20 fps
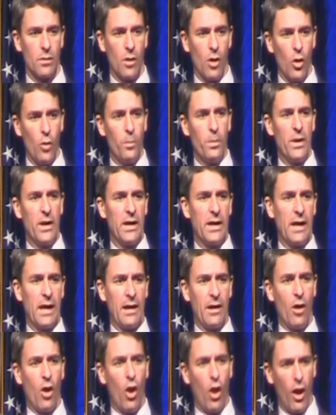opening
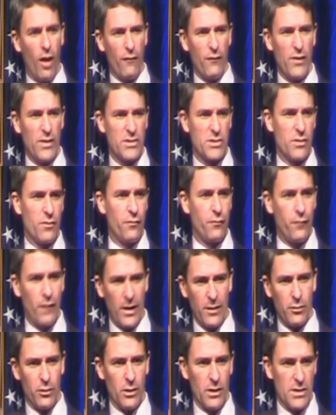an office of
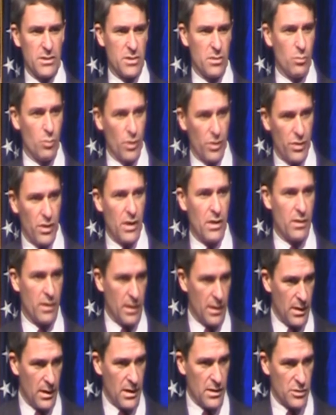federalism within
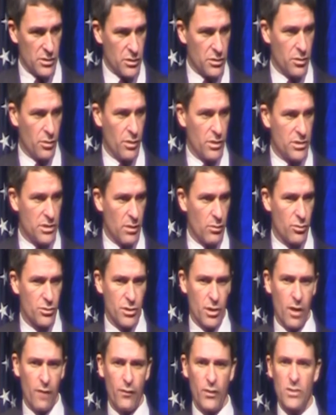the, his attorney general's
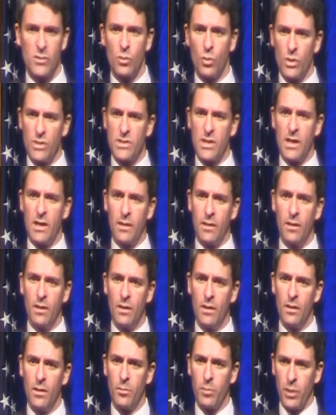office was a
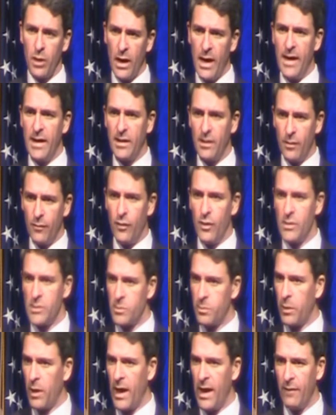plank of his
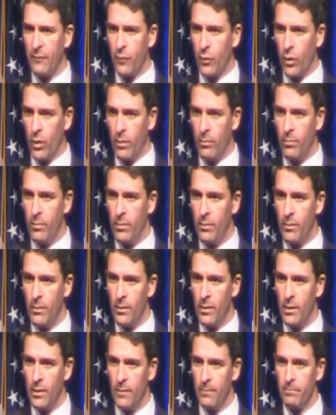platform.
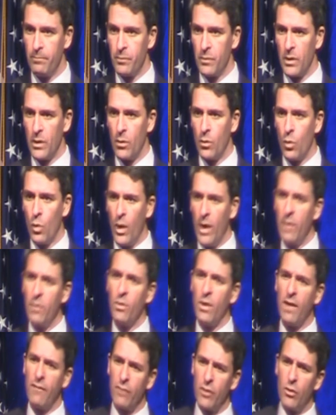When
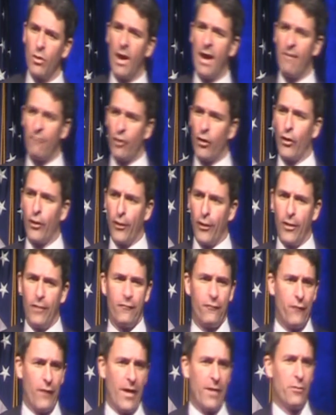have you ever
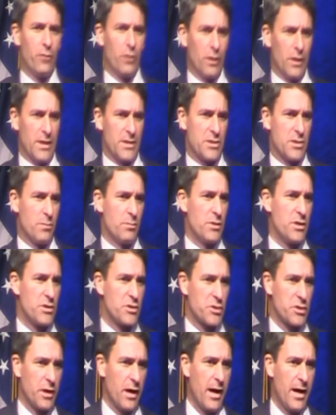heard federalism
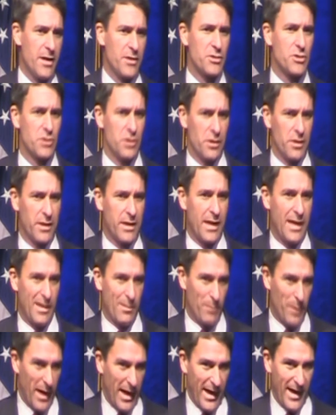discussed in a
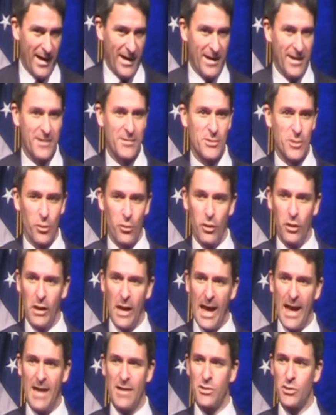campaign until the
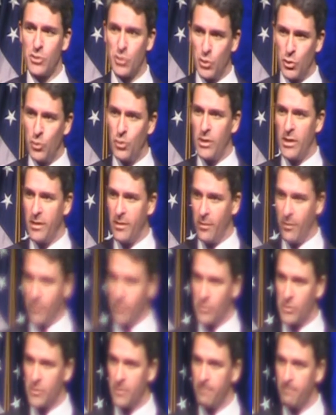last two
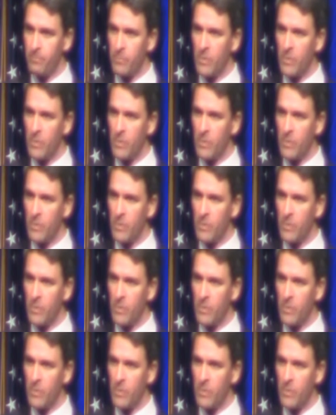years?